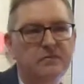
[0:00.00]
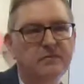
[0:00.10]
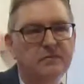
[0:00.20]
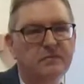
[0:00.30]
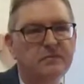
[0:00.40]

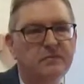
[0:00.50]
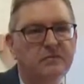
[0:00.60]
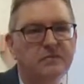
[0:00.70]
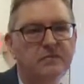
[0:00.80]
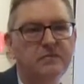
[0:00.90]
So
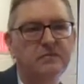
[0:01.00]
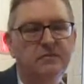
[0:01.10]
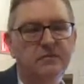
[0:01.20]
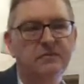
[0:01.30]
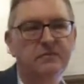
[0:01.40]
there wouldn't.
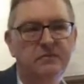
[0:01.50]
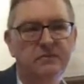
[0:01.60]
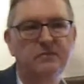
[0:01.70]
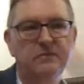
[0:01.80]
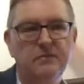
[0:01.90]

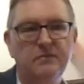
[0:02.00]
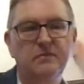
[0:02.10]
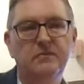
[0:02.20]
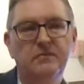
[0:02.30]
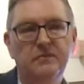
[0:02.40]

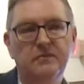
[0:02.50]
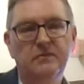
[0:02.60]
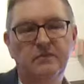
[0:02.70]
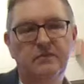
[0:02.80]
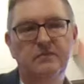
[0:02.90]
So
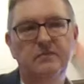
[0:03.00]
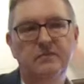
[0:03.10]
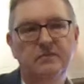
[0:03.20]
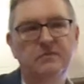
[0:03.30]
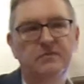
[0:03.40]
in the
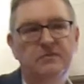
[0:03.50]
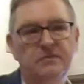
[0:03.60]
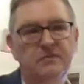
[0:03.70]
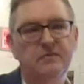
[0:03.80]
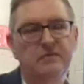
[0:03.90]
West,
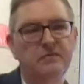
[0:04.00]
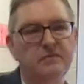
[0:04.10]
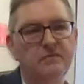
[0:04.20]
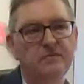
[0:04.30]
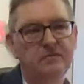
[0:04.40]
the sense of
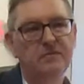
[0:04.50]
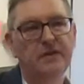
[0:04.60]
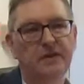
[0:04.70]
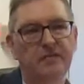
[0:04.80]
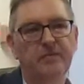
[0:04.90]
baptism
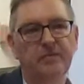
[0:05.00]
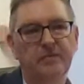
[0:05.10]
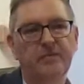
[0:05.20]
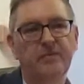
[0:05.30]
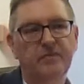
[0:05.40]
by blood would
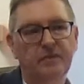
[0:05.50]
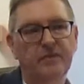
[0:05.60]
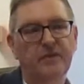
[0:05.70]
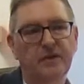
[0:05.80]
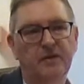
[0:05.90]
be
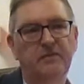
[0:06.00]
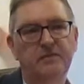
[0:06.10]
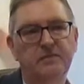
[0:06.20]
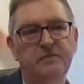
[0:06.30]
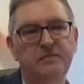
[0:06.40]
important
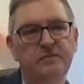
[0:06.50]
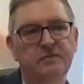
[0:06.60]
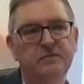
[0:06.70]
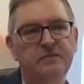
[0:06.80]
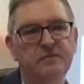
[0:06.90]

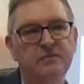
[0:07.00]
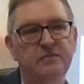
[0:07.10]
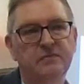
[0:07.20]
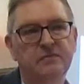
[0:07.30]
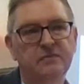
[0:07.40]

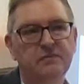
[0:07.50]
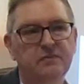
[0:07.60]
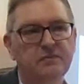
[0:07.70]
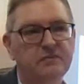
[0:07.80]
for the